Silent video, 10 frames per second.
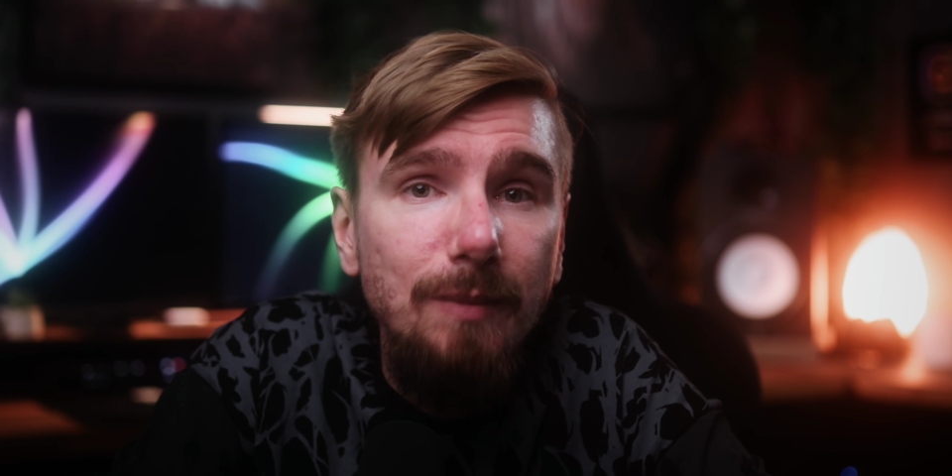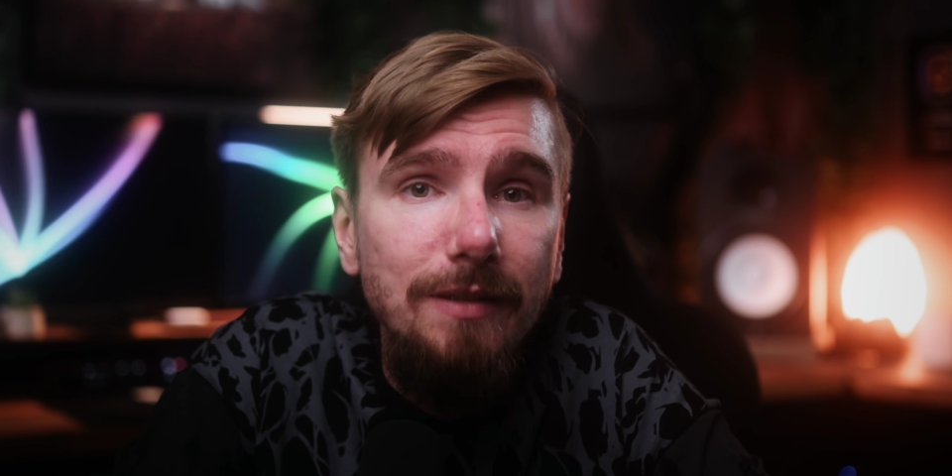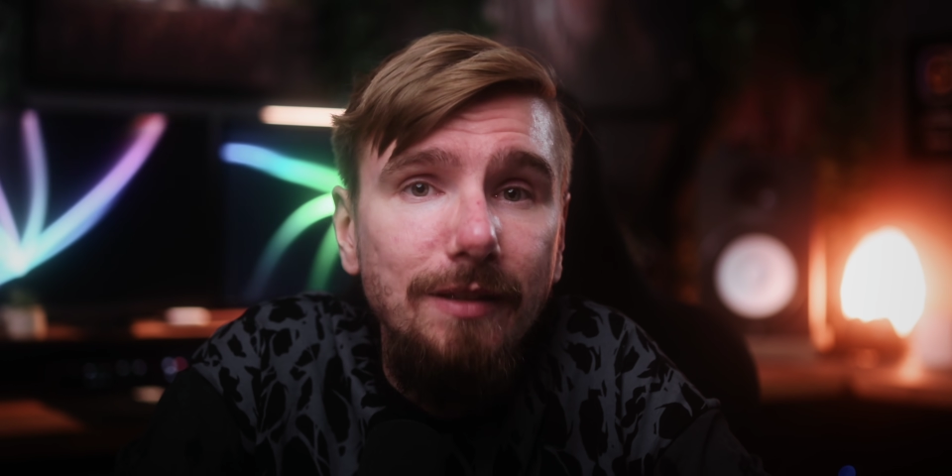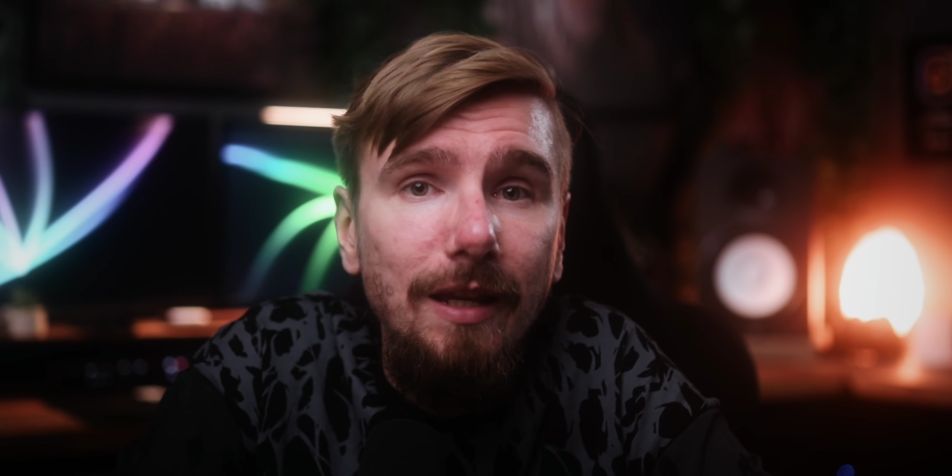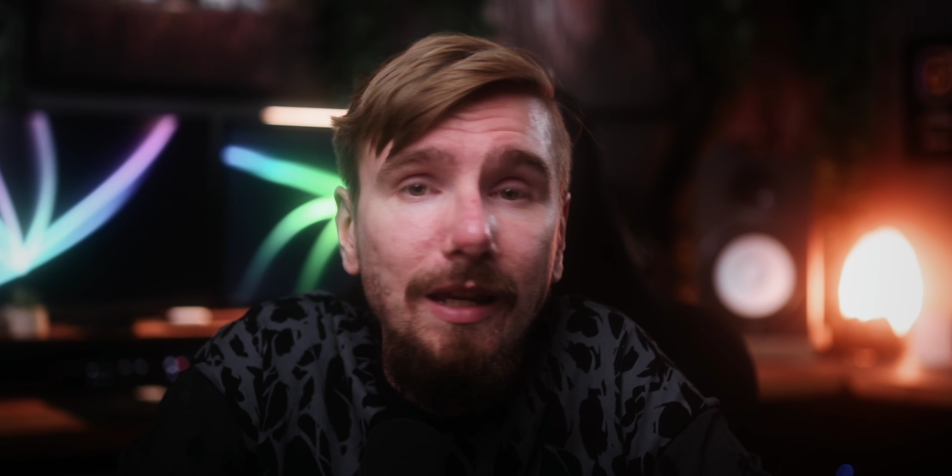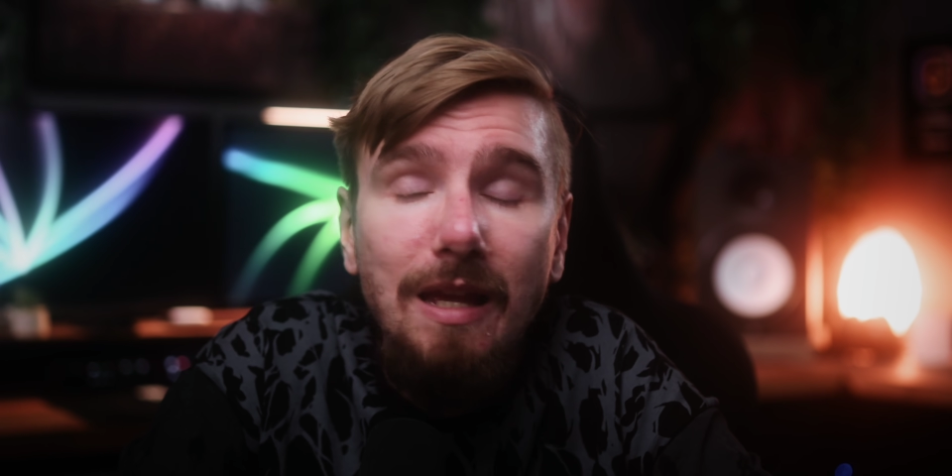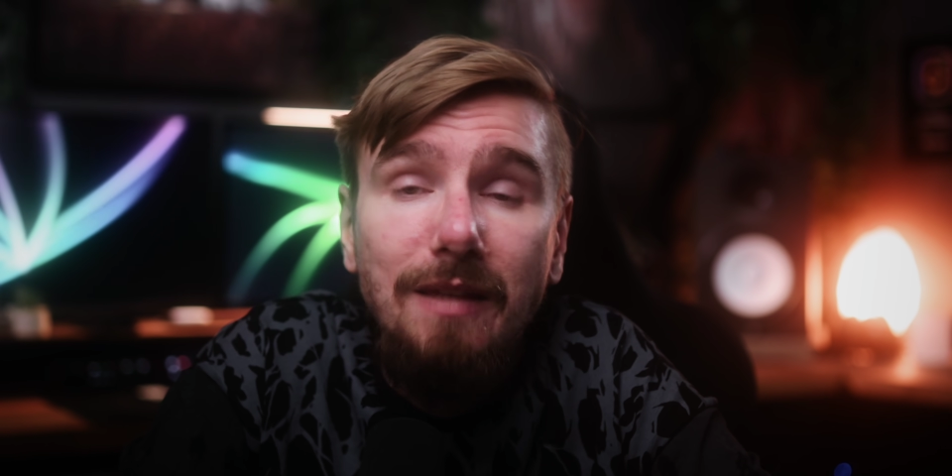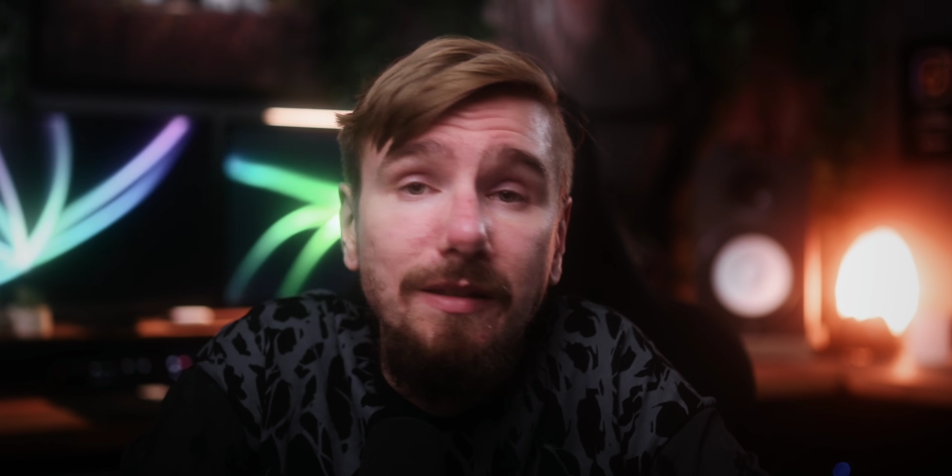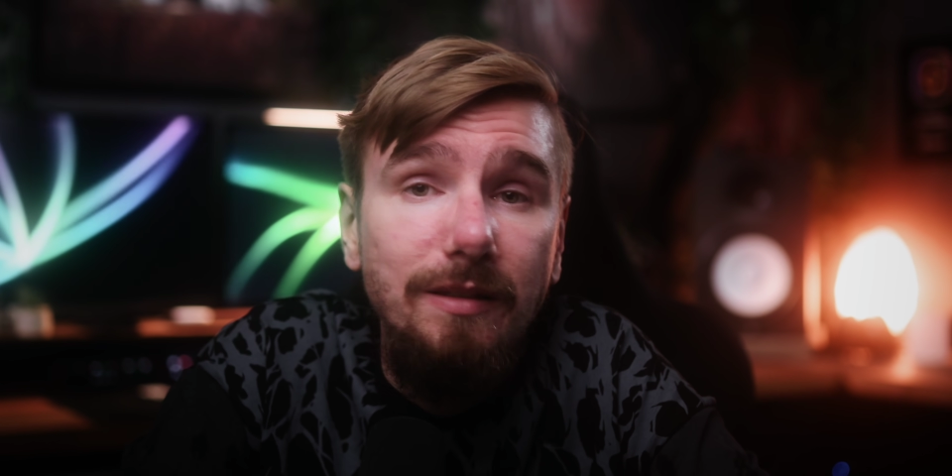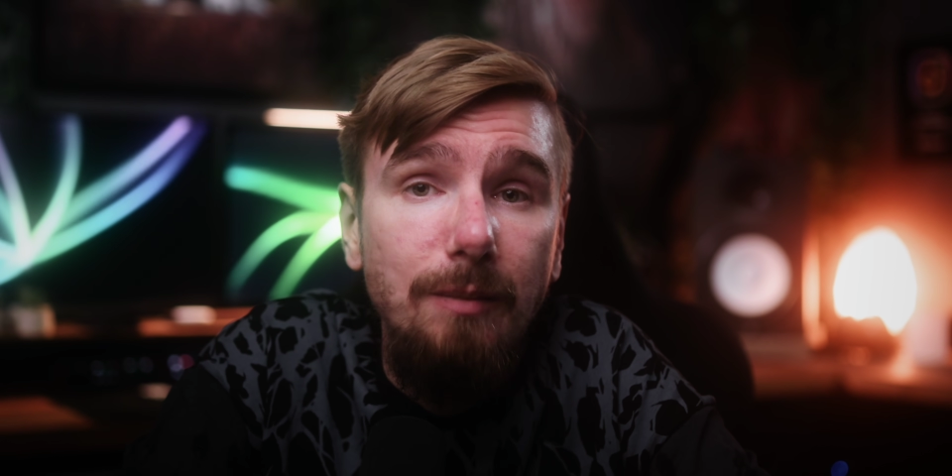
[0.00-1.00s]
mistake
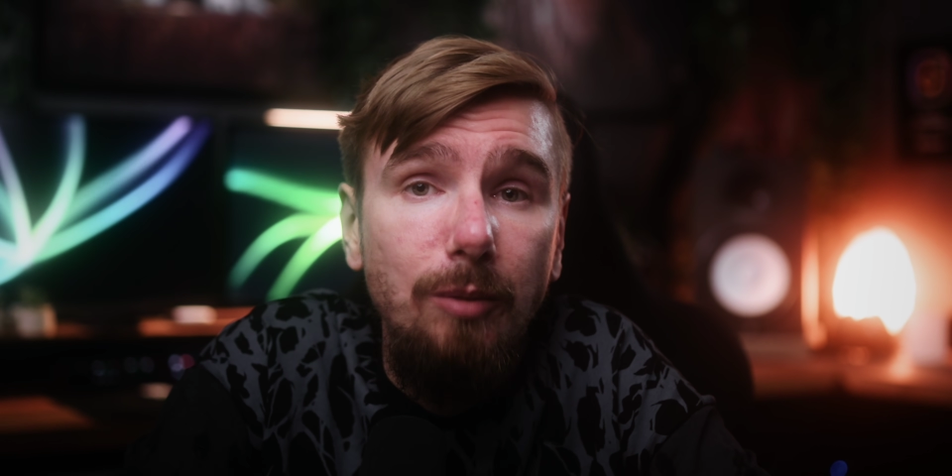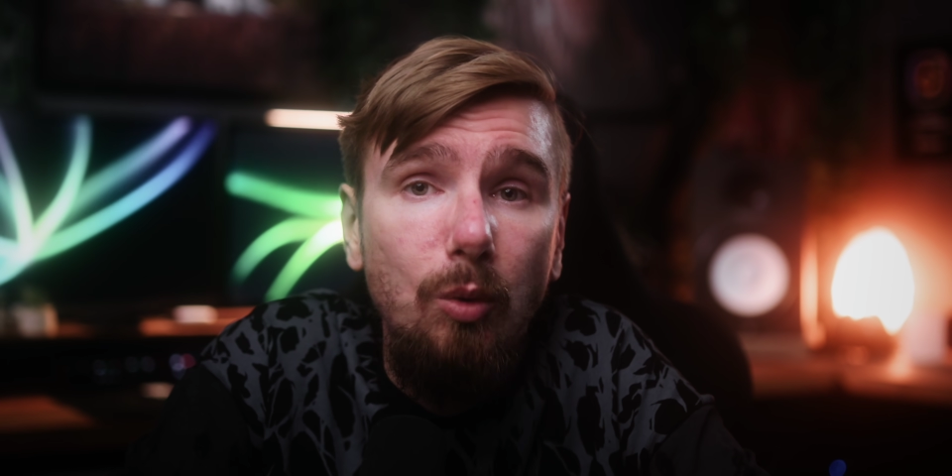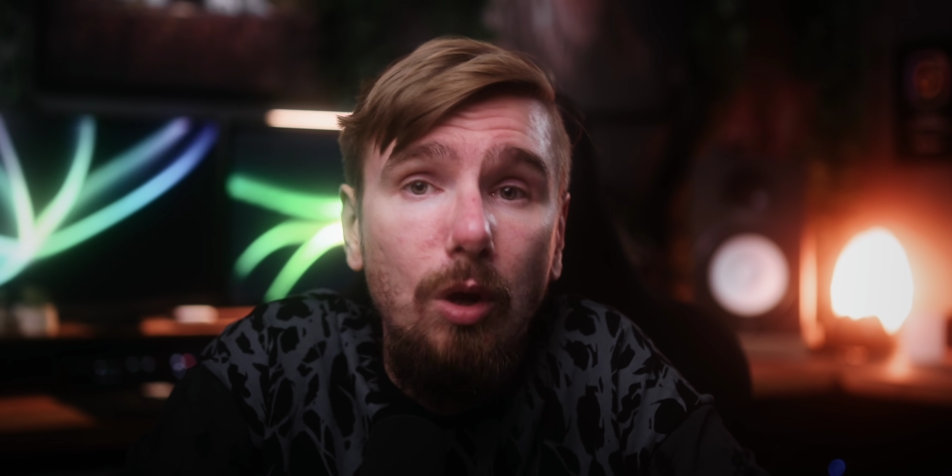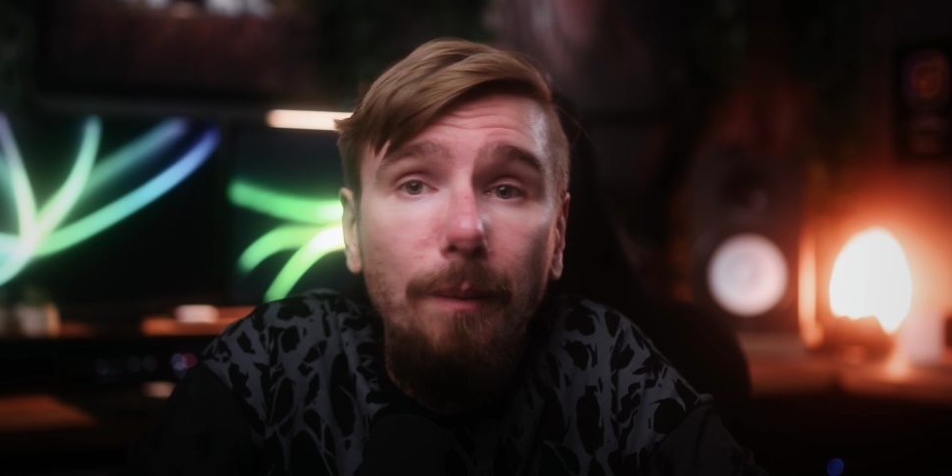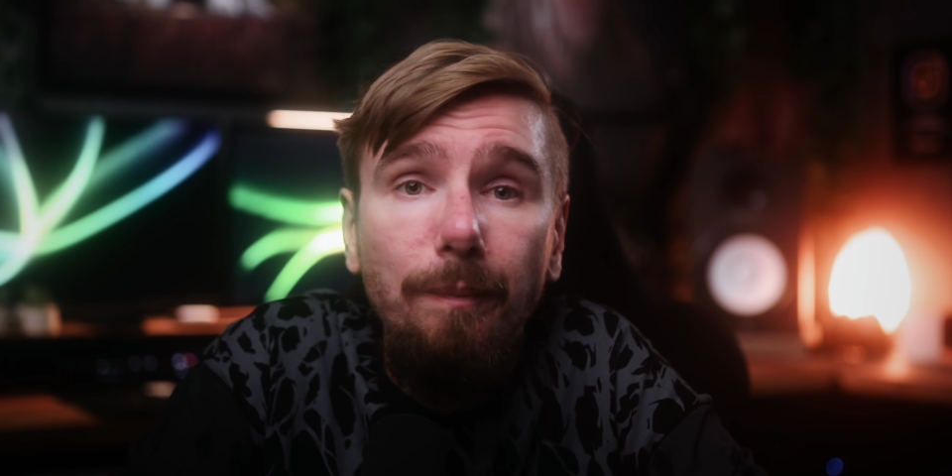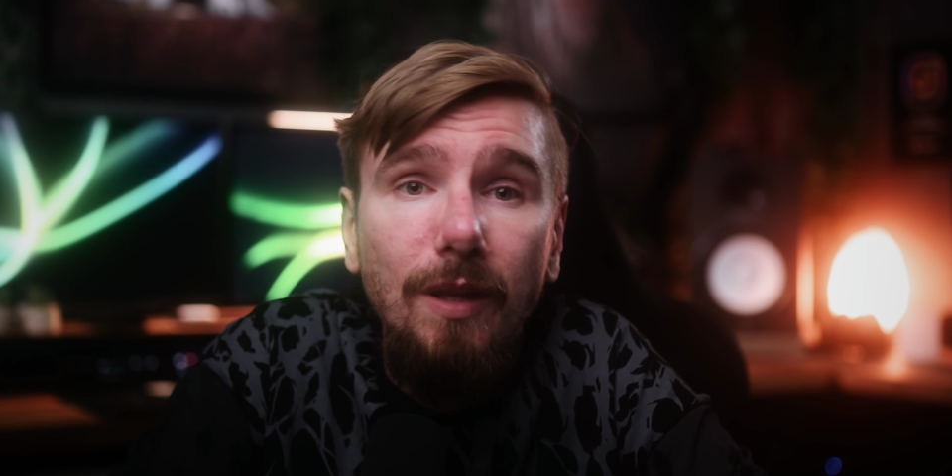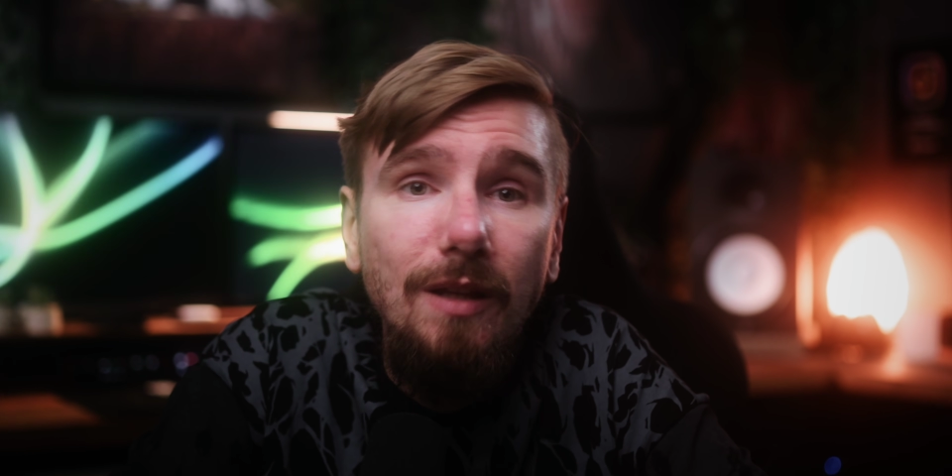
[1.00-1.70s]
is a simple one.